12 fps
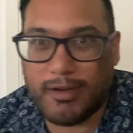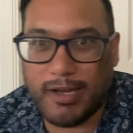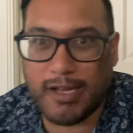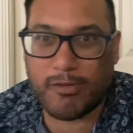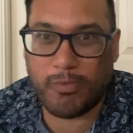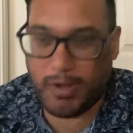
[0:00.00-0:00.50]

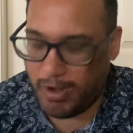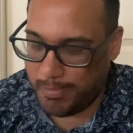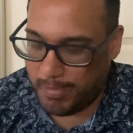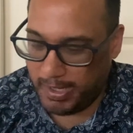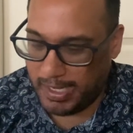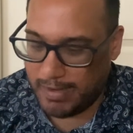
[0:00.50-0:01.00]
That's where I
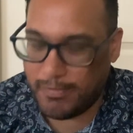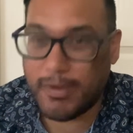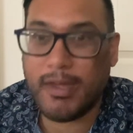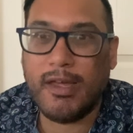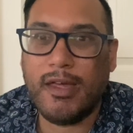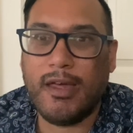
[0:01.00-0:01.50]
believe
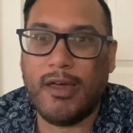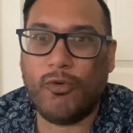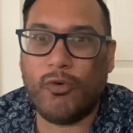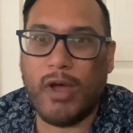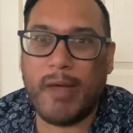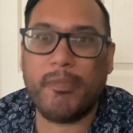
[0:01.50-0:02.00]
it
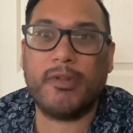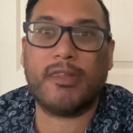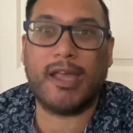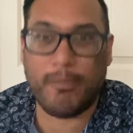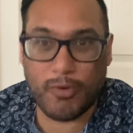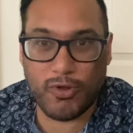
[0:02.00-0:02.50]
will happen.
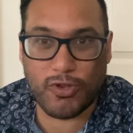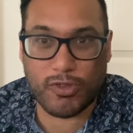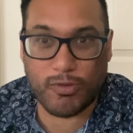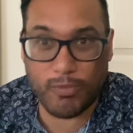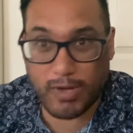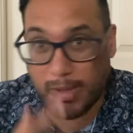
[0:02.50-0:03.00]
Sam Burgess
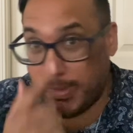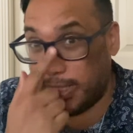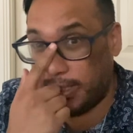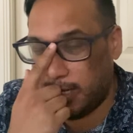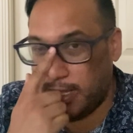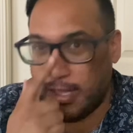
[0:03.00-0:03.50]
will come in
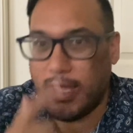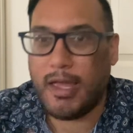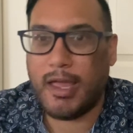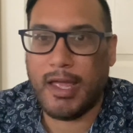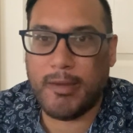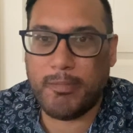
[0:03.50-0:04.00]

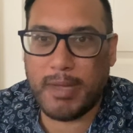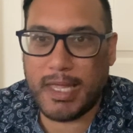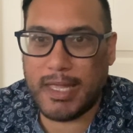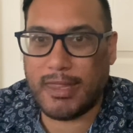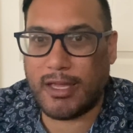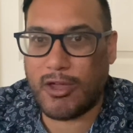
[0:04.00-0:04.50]
and
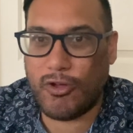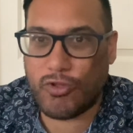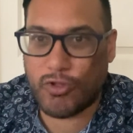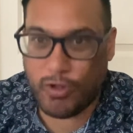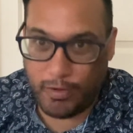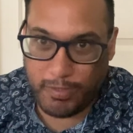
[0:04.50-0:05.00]
be the
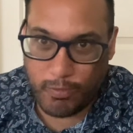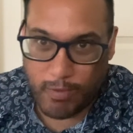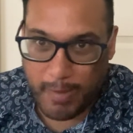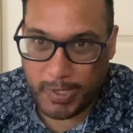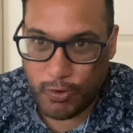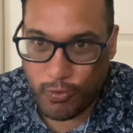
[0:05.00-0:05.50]
coach of the
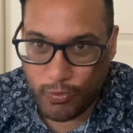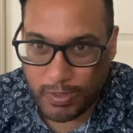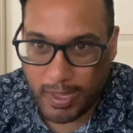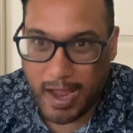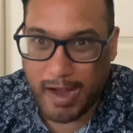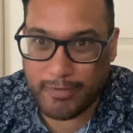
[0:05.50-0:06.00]

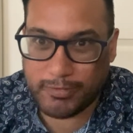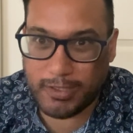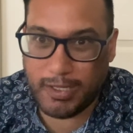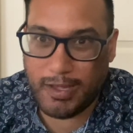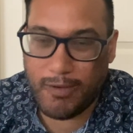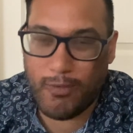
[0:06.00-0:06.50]
Rabbitohs
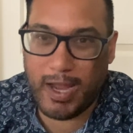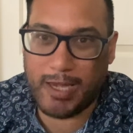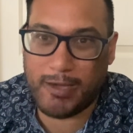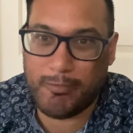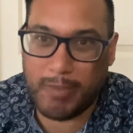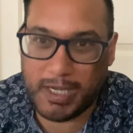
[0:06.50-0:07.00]
after
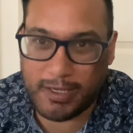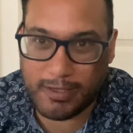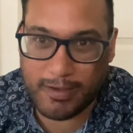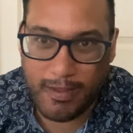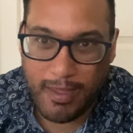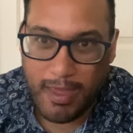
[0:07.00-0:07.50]
Wayne Bennett.
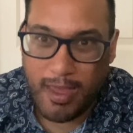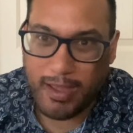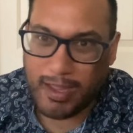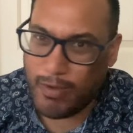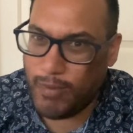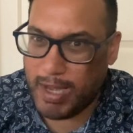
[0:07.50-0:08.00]

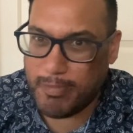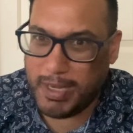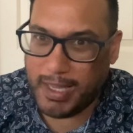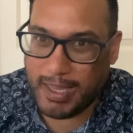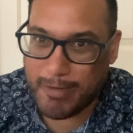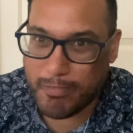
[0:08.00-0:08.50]
Can Wayne
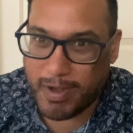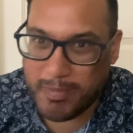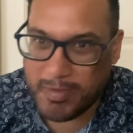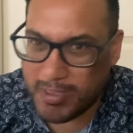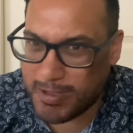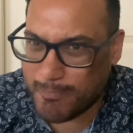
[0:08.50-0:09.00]
Bennett get a
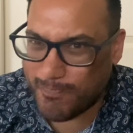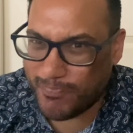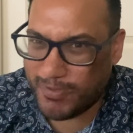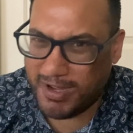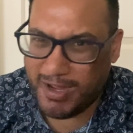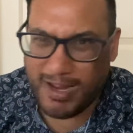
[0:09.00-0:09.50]
premiership?
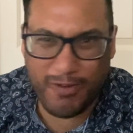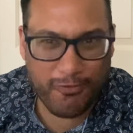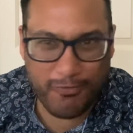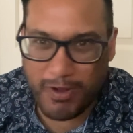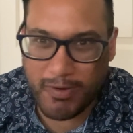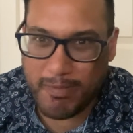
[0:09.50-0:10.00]
I
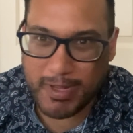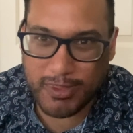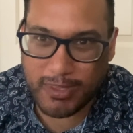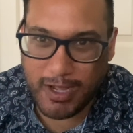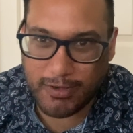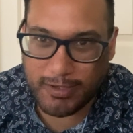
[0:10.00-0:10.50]
very much
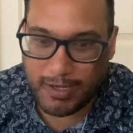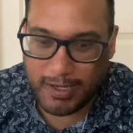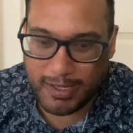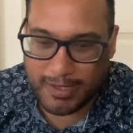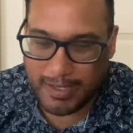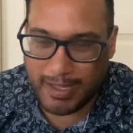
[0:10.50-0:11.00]
doubt it
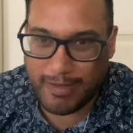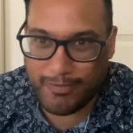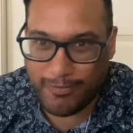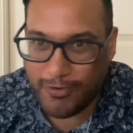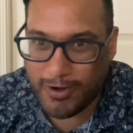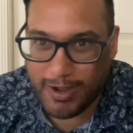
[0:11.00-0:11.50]
unless he can
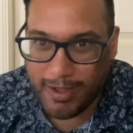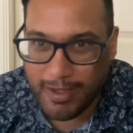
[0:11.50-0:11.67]
fight.